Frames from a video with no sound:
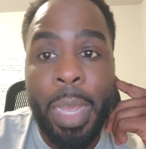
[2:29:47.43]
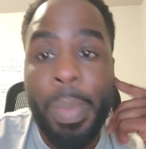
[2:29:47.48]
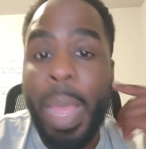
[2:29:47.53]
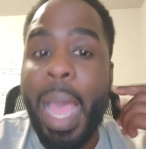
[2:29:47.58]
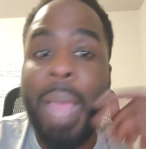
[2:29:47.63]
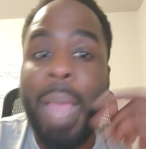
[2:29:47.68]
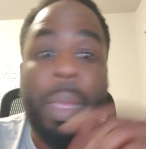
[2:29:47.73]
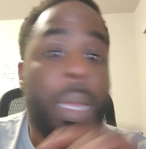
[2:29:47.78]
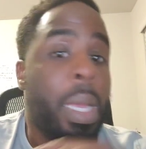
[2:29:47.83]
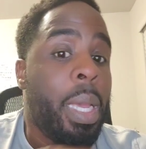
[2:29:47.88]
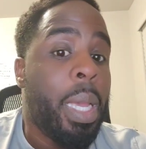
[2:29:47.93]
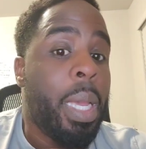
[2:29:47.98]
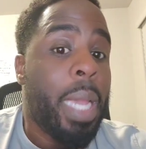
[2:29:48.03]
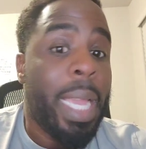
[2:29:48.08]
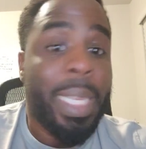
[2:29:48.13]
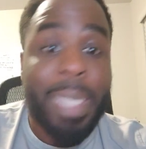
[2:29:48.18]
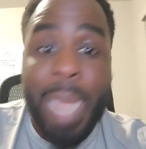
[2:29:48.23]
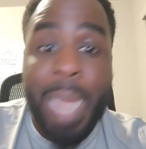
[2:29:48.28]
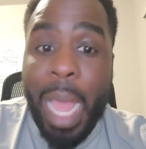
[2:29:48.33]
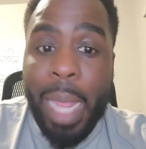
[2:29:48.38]
It's not, the
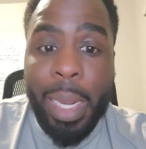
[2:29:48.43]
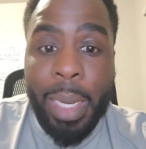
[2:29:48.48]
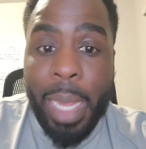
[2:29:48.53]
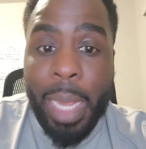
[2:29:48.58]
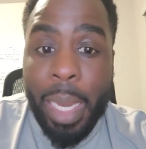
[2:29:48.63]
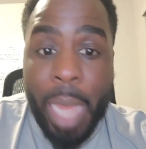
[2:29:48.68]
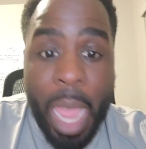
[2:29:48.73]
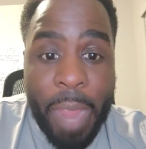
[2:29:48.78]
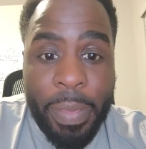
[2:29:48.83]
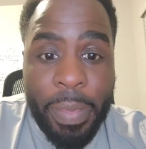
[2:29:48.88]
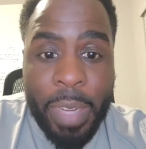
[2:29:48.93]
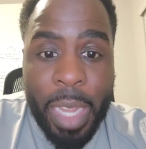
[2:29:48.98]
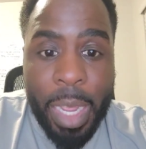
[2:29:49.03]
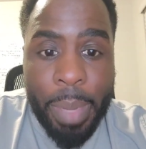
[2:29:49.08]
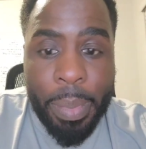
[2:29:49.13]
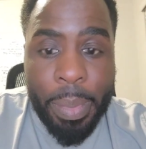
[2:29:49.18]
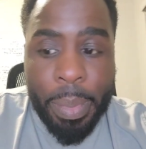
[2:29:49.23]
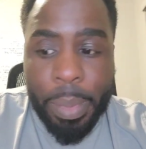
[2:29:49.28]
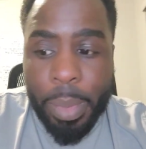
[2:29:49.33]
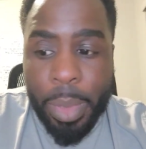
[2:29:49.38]
lifetime
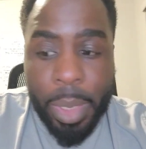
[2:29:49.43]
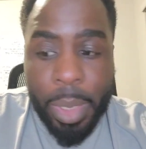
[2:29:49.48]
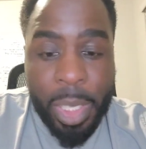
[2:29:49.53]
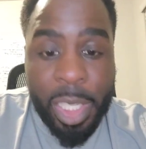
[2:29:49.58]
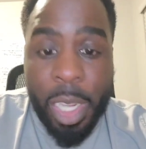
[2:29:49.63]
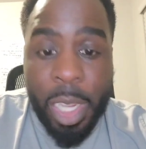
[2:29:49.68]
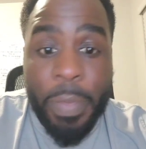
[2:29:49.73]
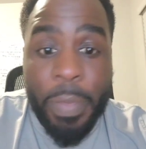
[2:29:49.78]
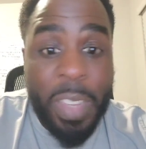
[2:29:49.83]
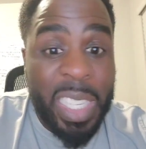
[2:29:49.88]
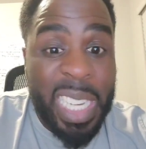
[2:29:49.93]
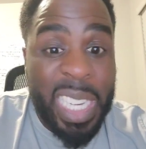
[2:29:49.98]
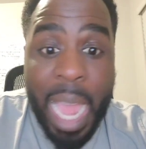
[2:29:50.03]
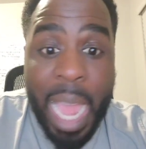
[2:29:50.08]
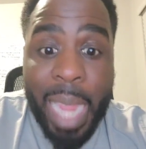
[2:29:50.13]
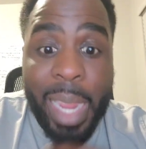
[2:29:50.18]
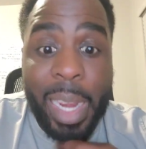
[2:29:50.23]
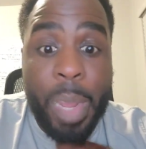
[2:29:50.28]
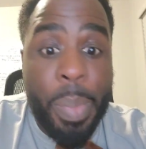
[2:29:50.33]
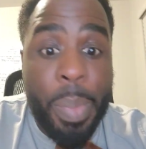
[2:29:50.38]
stuff is not going to be
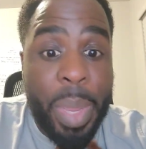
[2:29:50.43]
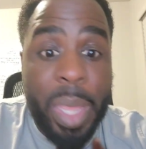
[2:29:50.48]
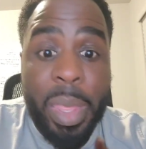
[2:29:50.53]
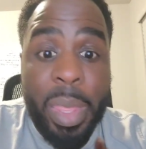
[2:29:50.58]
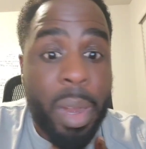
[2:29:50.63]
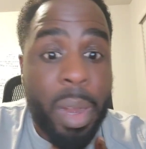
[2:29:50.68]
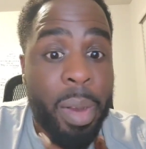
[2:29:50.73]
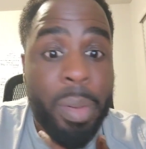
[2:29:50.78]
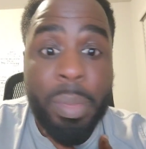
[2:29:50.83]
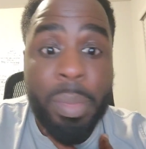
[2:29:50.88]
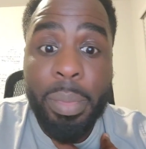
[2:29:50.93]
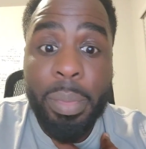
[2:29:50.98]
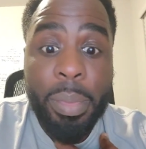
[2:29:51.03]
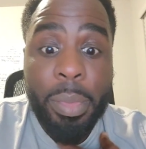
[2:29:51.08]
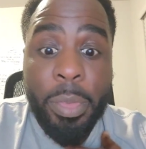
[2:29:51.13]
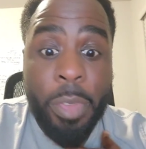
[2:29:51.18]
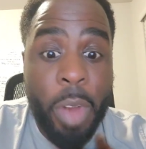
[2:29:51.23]
there forever.